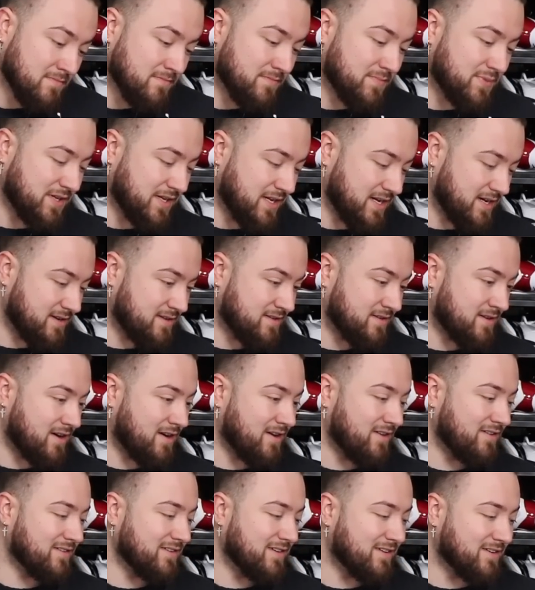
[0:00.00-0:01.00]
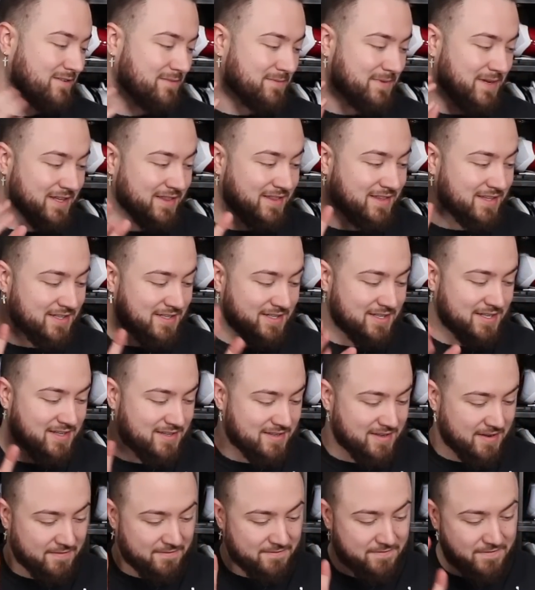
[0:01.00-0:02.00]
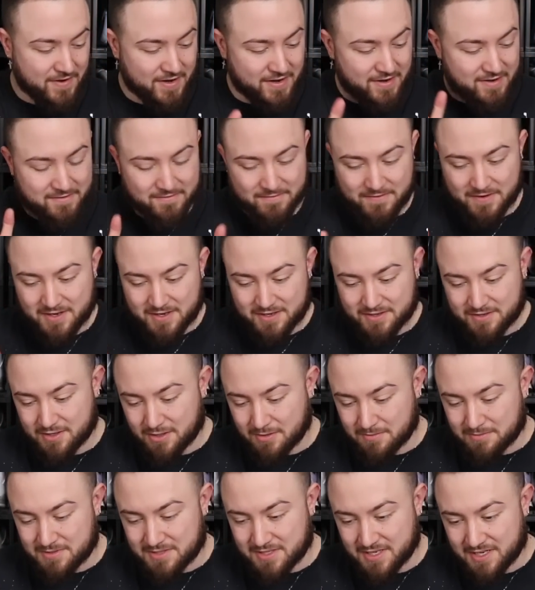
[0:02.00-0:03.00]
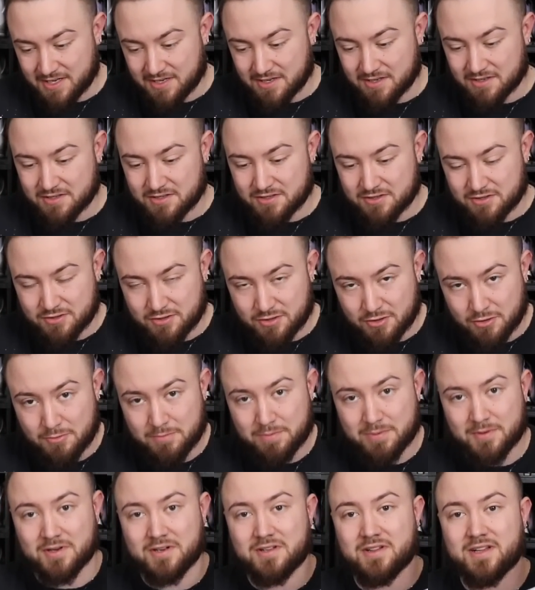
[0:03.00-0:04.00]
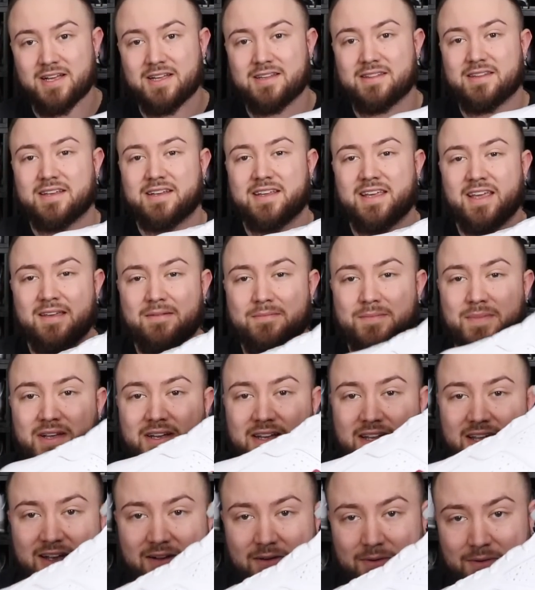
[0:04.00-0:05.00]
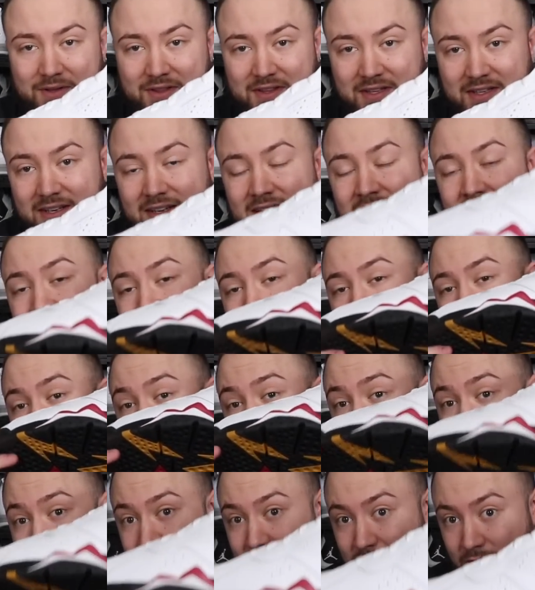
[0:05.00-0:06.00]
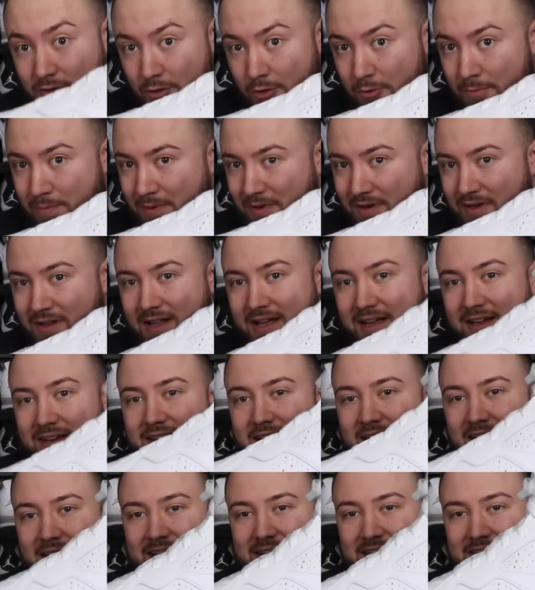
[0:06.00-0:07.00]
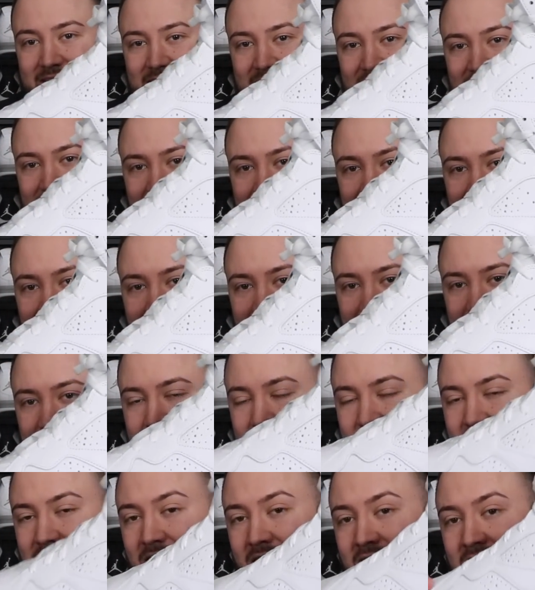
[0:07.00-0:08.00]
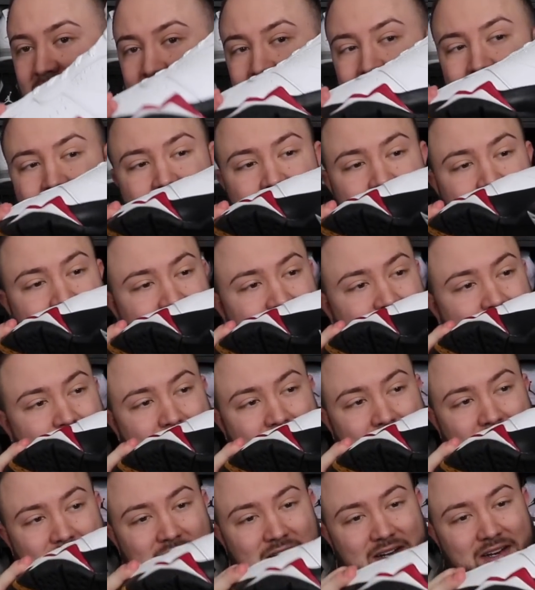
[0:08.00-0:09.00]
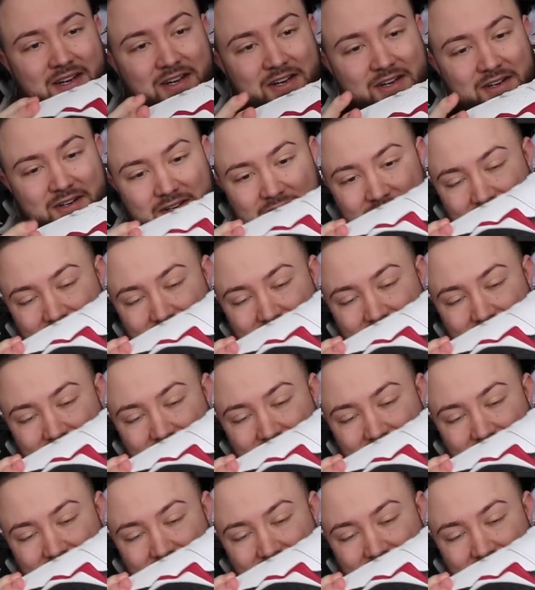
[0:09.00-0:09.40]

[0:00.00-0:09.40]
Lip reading: but yeah, all in all, man, this is a very, very dope sneaker. Super glad they came back out with it. Super glad to add this in the collection. This one right here